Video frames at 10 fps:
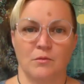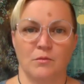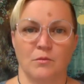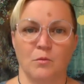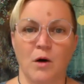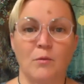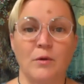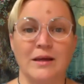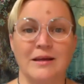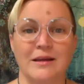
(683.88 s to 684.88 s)
what
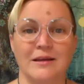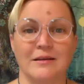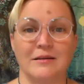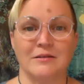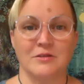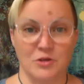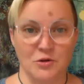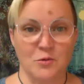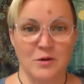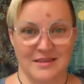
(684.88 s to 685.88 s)
we
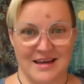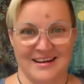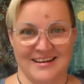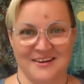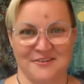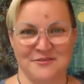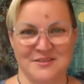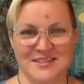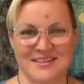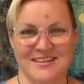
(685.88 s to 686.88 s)
do with that
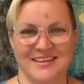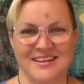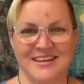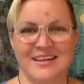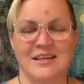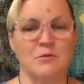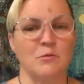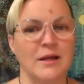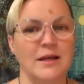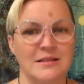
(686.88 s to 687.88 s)
gift,
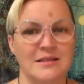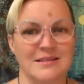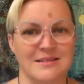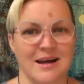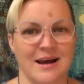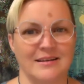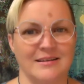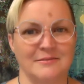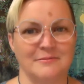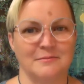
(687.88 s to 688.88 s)
we get to decide.
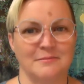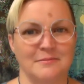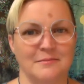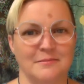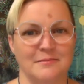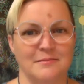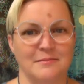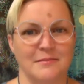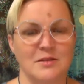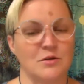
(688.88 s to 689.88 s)

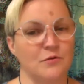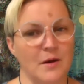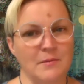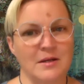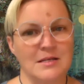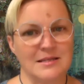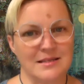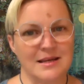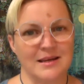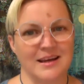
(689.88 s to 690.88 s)
So if I'm going to
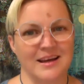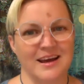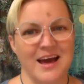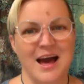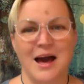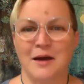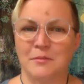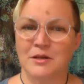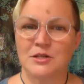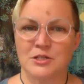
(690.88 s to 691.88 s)
sing, I'm
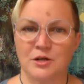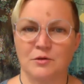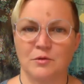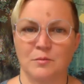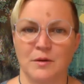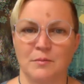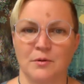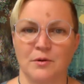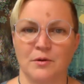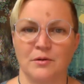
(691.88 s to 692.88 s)
going to share it with
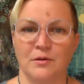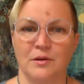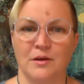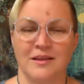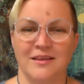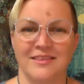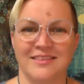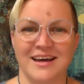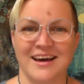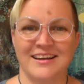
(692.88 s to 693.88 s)
people
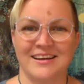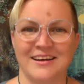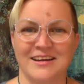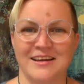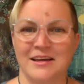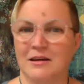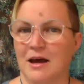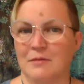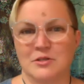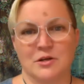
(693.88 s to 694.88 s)
that
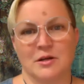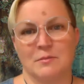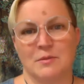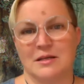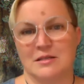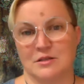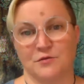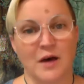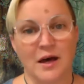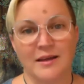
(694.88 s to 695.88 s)
I'm sharing it because it's
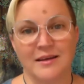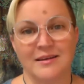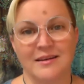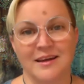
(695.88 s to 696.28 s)
fun,